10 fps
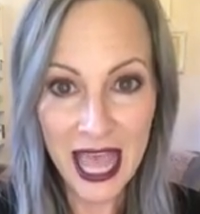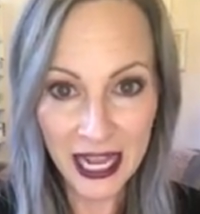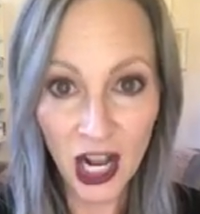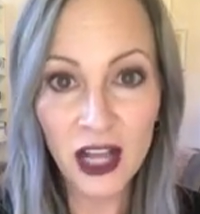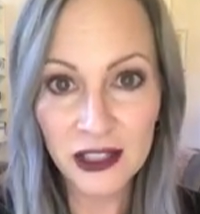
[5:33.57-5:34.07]

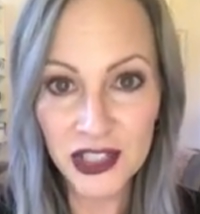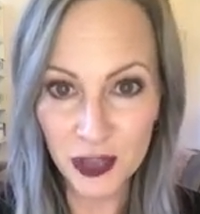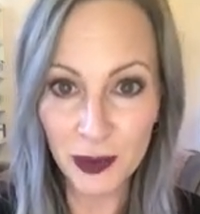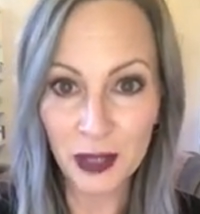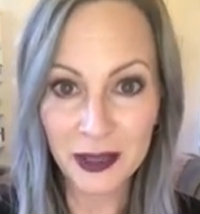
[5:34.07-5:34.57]
a college
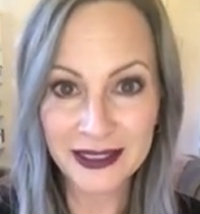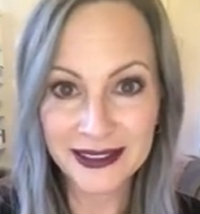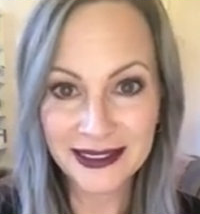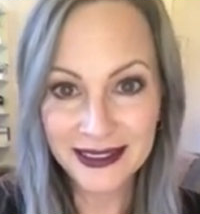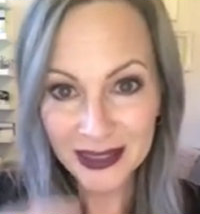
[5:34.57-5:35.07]
diploma,
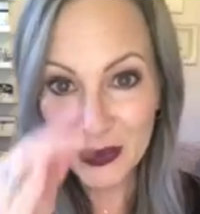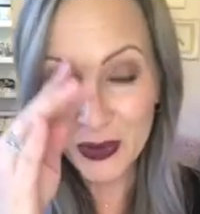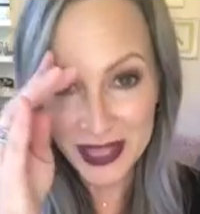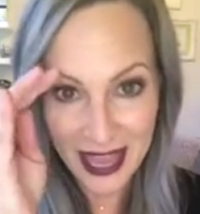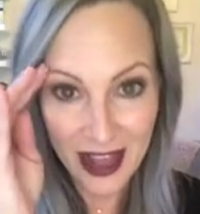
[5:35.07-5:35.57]

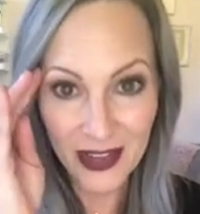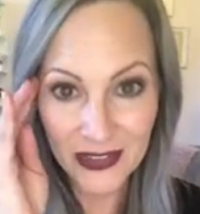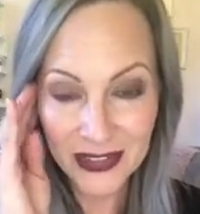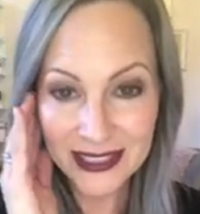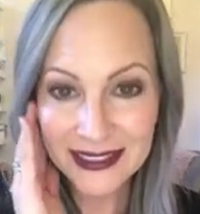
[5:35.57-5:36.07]

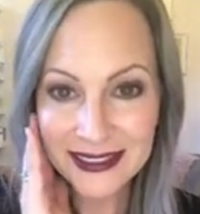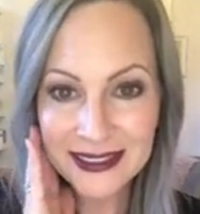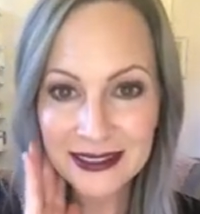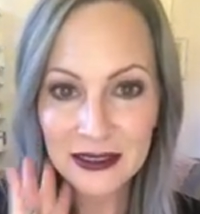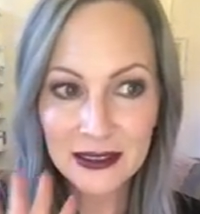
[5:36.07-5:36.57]
without
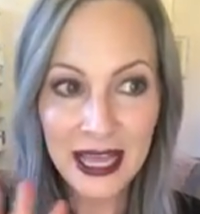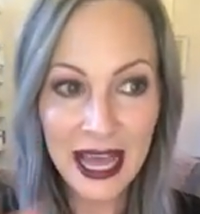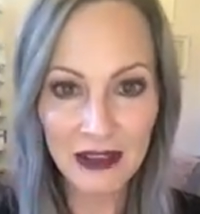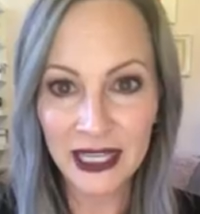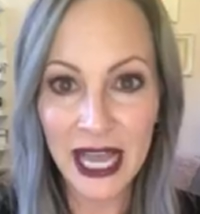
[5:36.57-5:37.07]

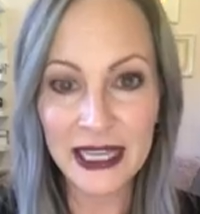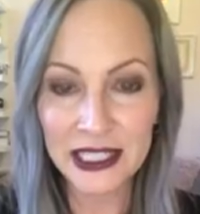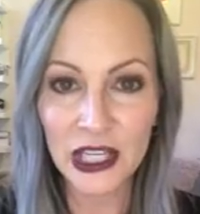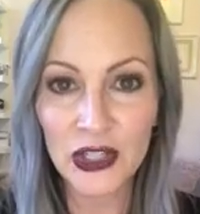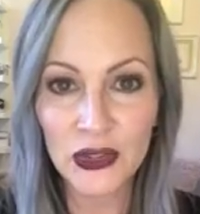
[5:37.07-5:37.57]
having
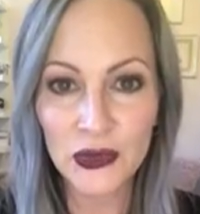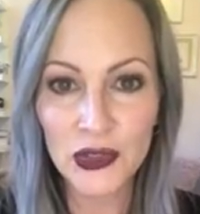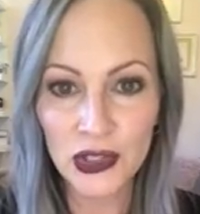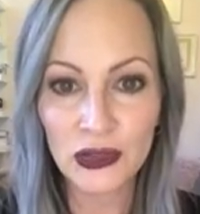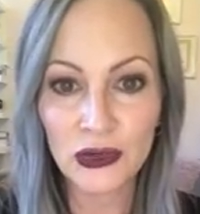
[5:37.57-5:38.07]
had to go
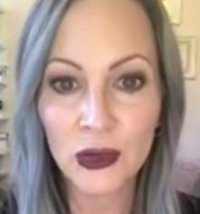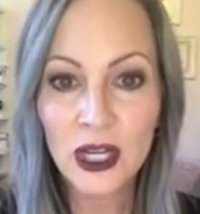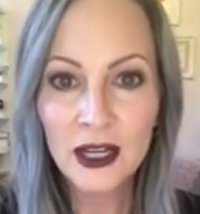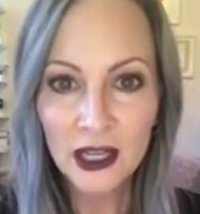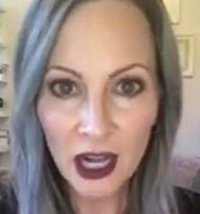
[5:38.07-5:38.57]
to
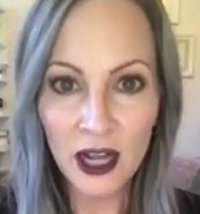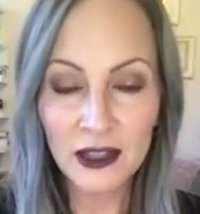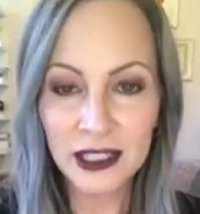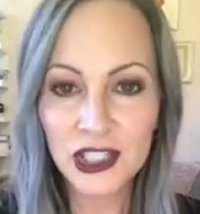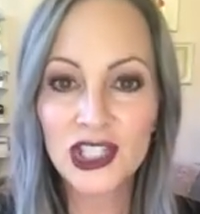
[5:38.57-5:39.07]

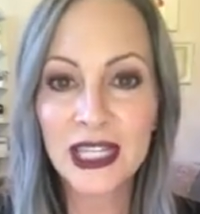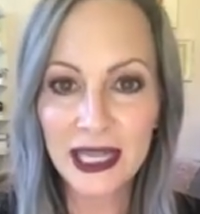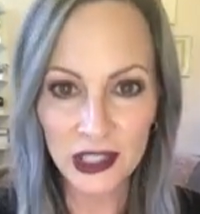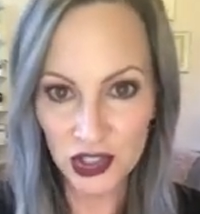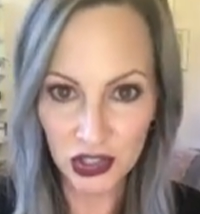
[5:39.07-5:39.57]
college to
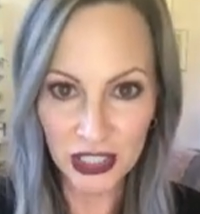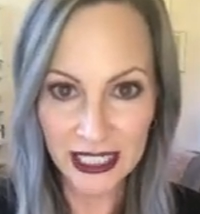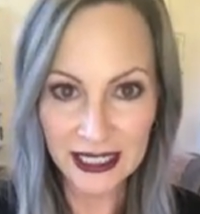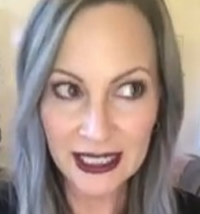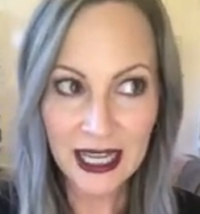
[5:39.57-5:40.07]
get a
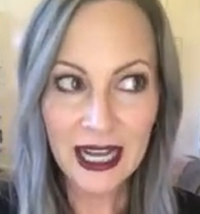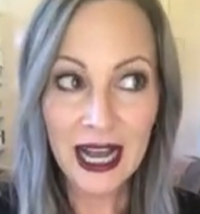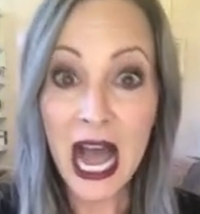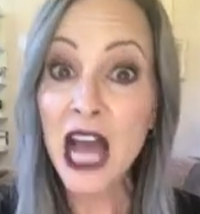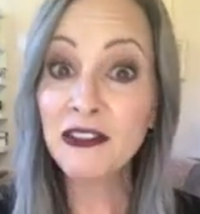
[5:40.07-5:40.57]
degree.
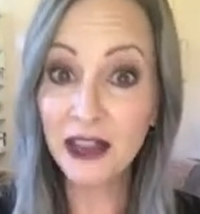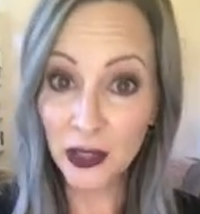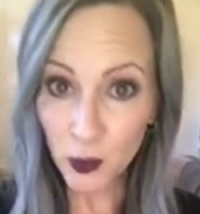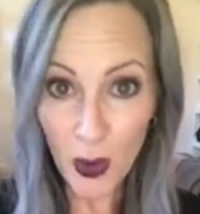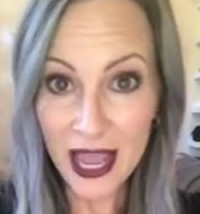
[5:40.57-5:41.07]
I
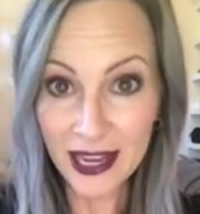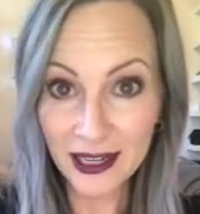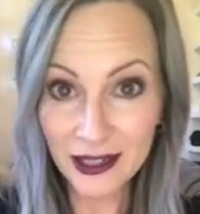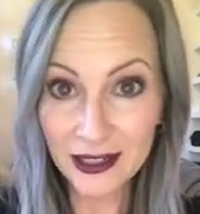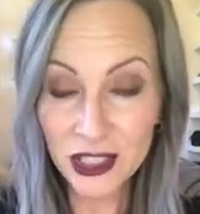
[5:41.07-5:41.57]
found a
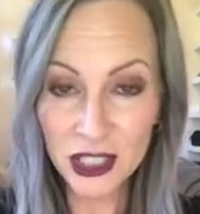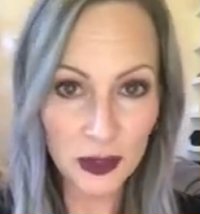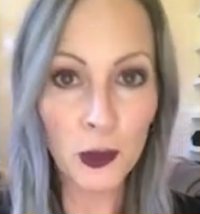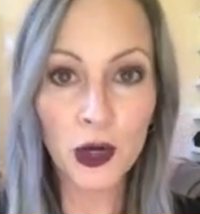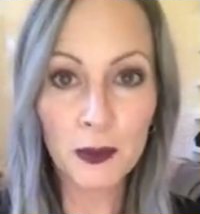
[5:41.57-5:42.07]
way to
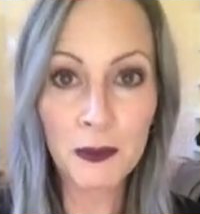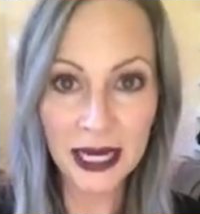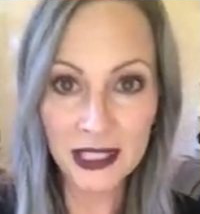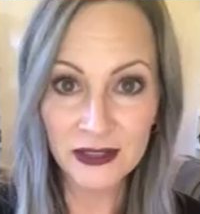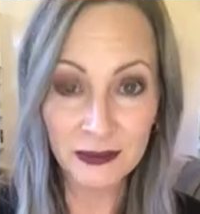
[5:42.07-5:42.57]
support
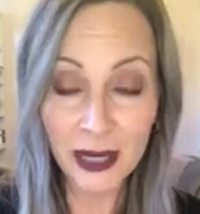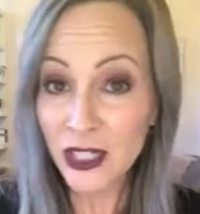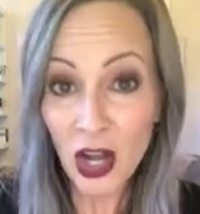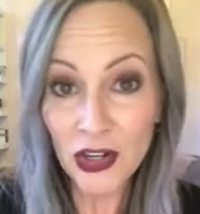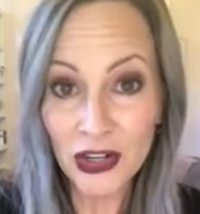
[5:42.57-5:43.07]
my
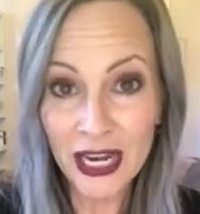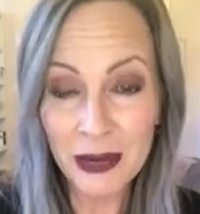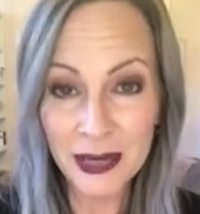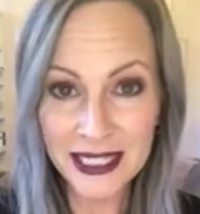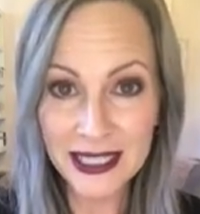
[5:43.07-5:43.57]
daughter
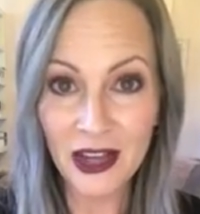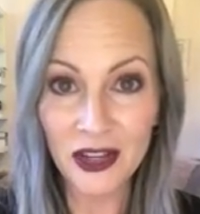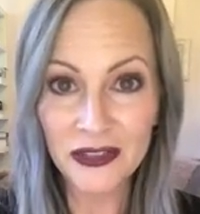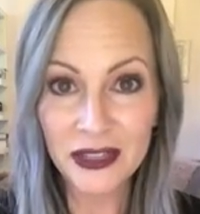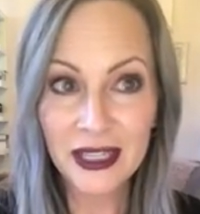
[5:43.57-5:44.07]
and
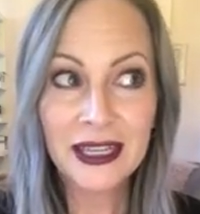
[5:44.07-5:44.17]
myself